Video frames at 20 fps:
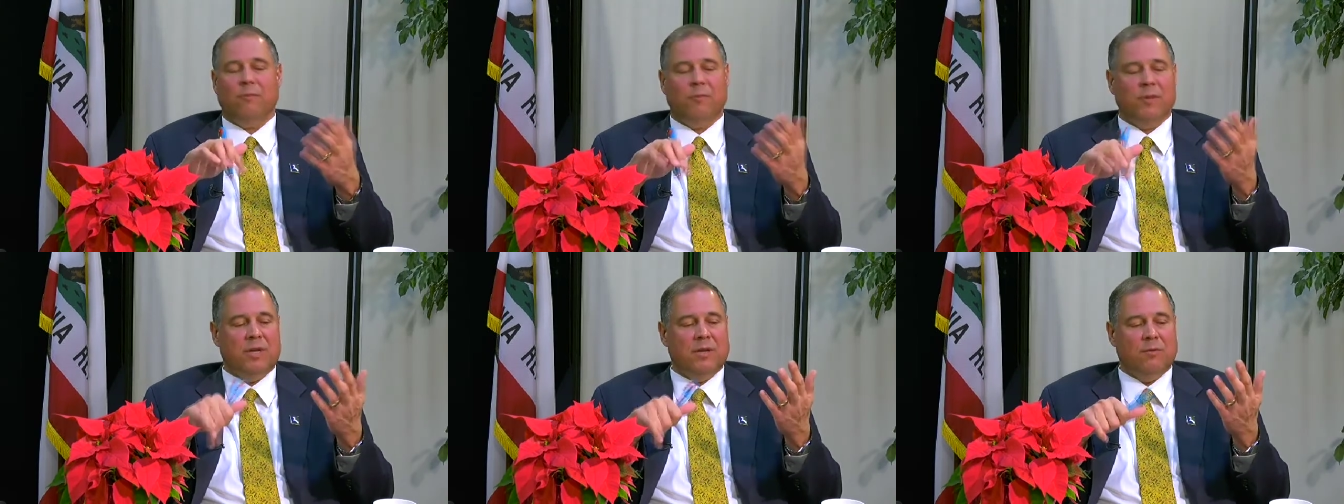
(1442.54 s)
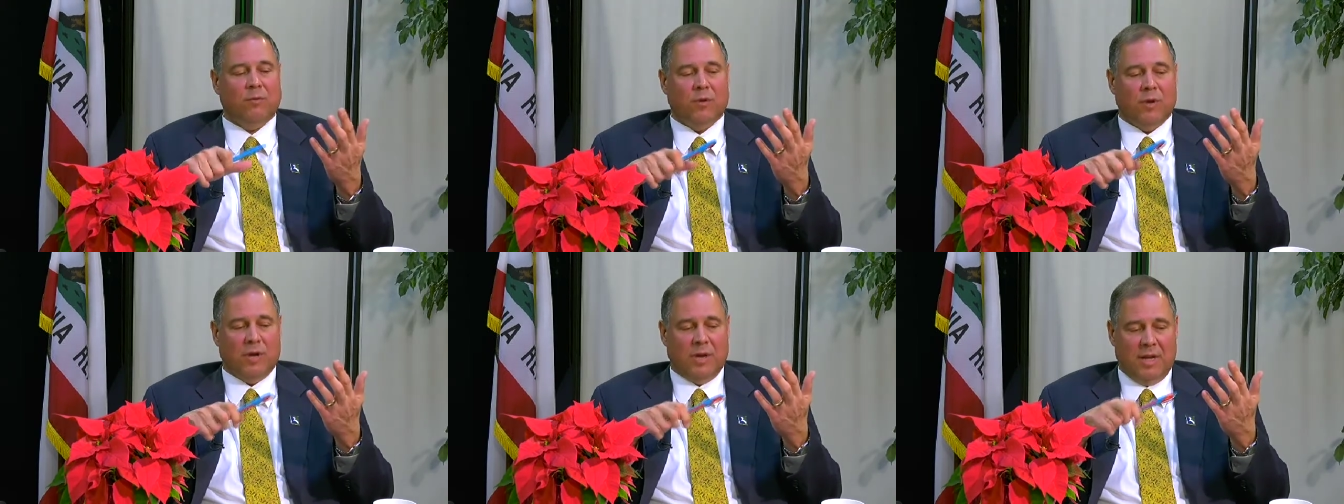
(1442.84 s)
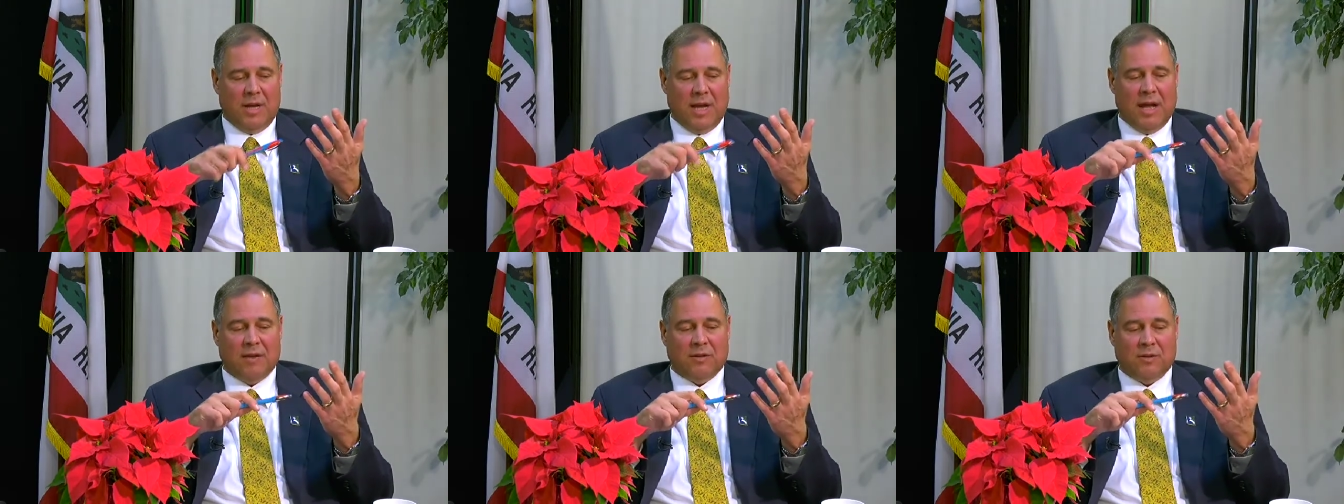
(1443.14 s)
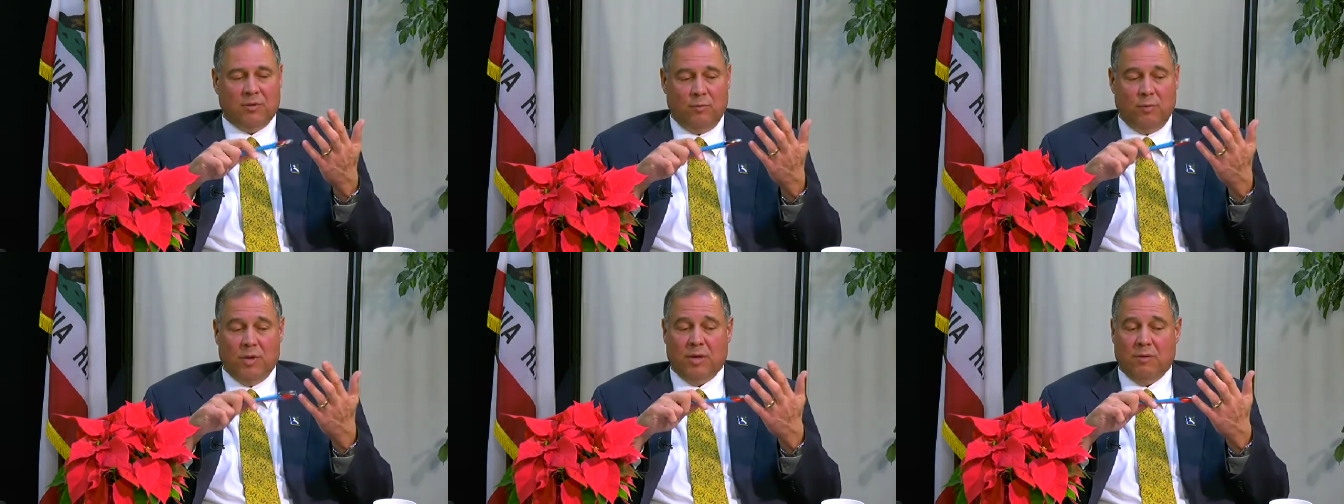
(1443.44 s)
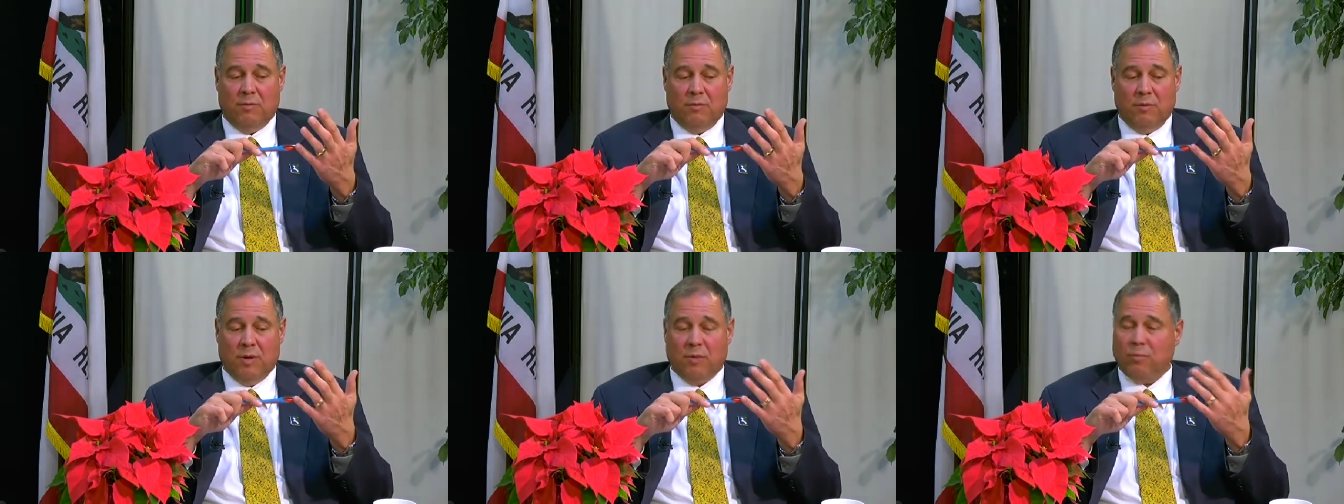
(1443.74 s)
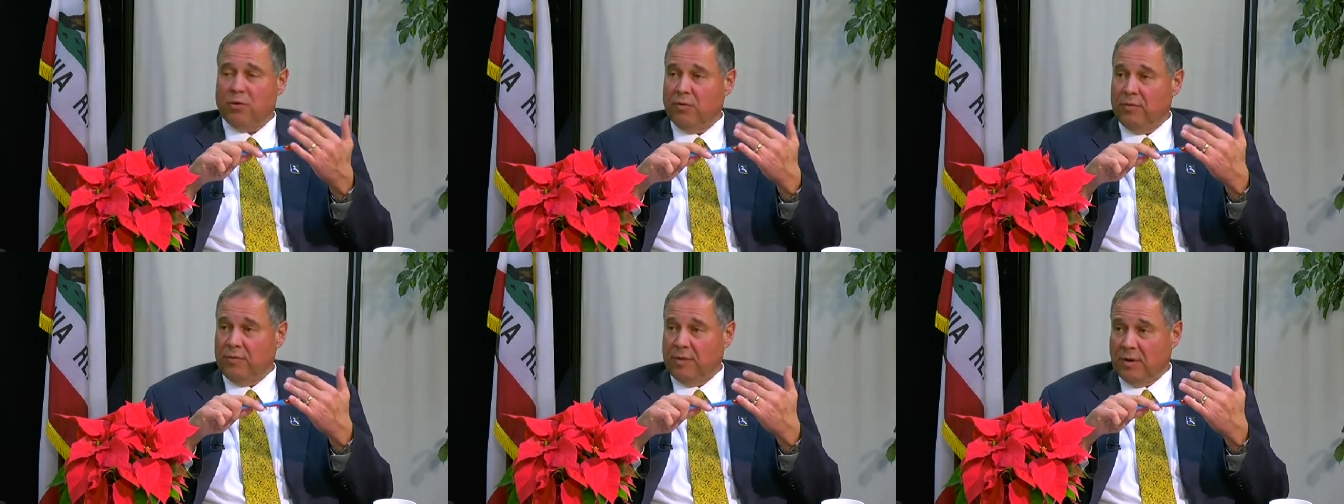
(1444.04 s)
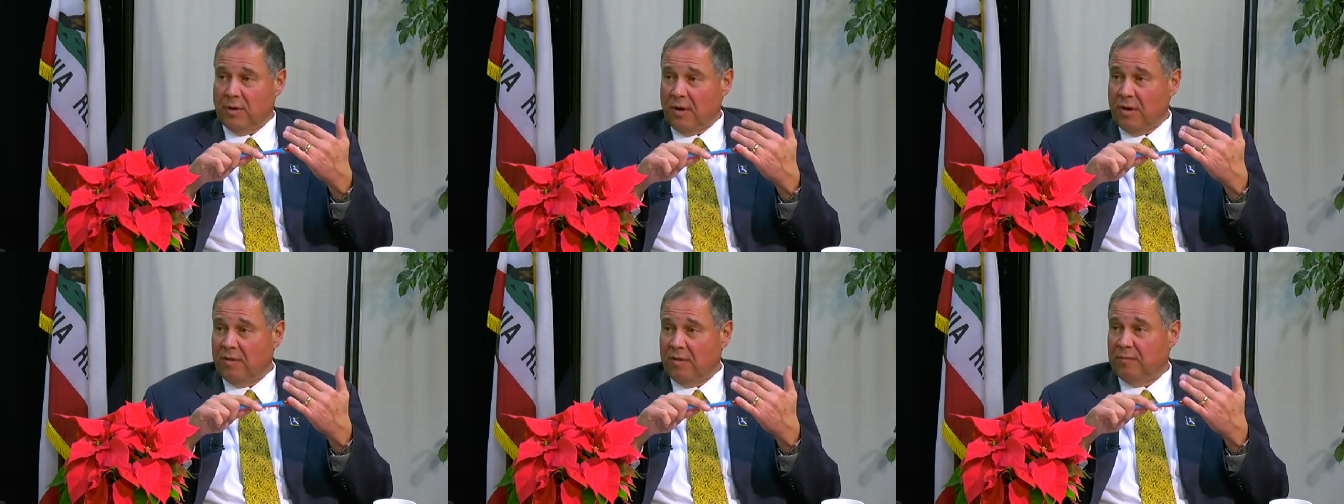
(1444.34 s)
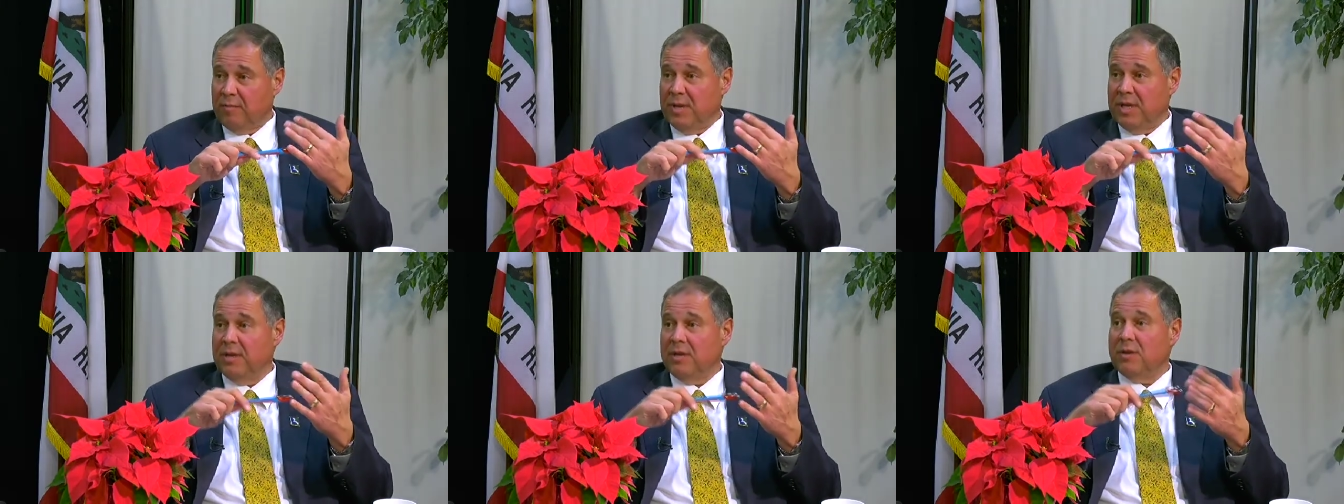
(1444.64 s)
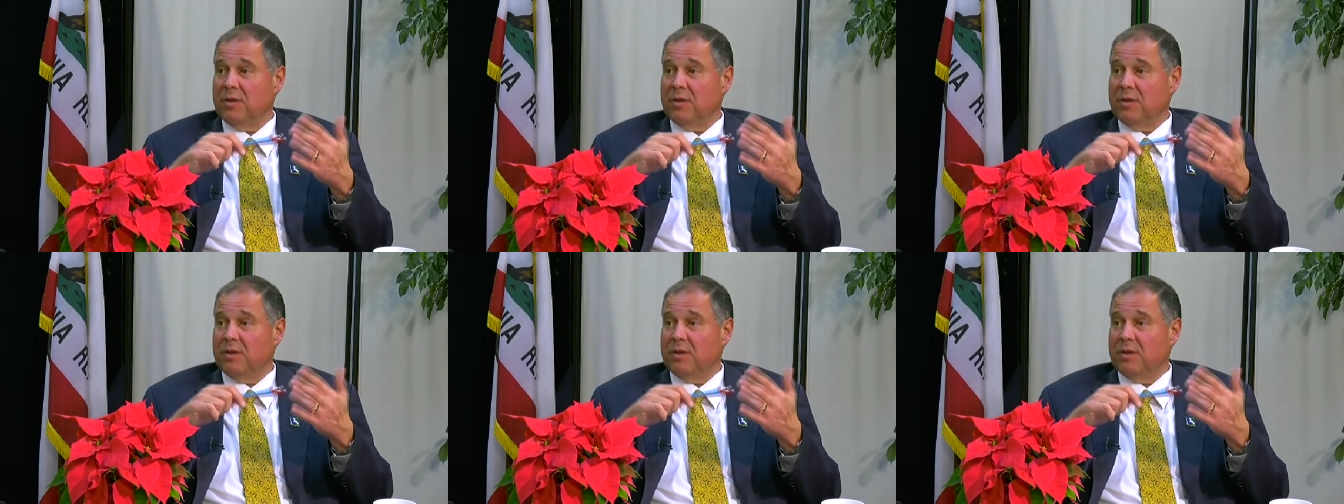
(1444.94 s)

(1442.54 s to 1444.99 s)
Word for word: and we were going to actually we we approved an RFP